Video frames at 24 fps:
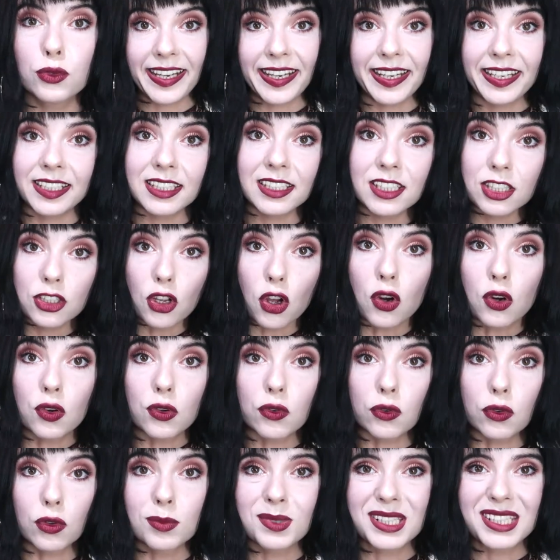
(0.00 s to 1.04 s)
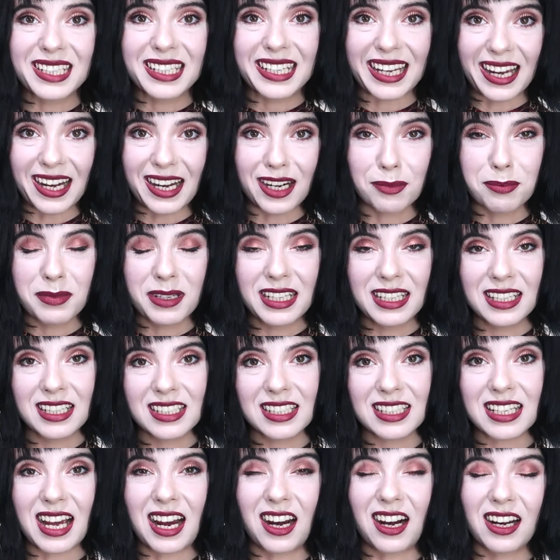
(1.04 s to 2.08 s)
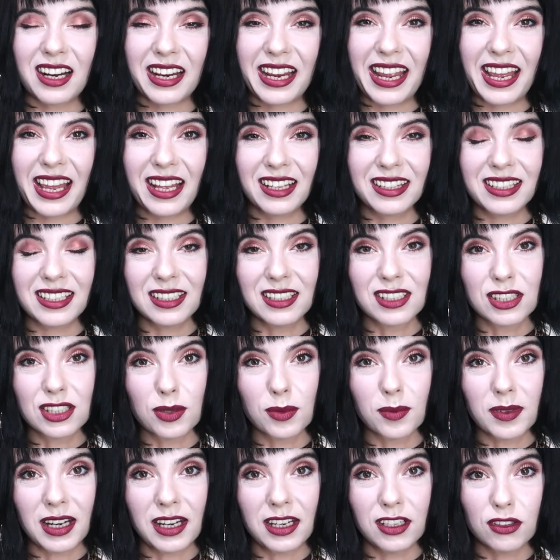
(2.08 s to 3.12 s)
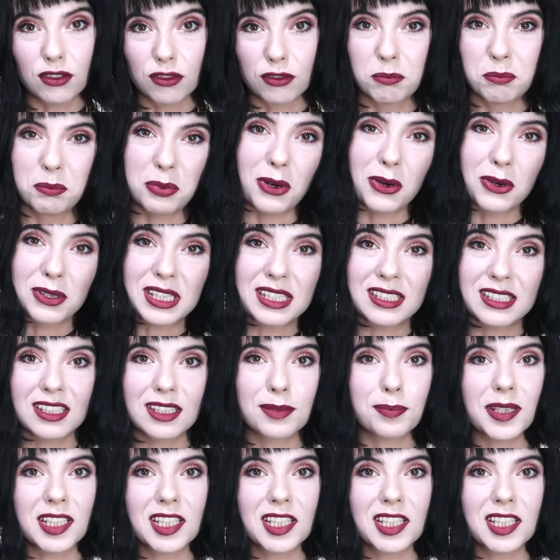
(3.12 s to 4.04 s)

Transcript: In the stockrooms, garments are held in some kind of boxes,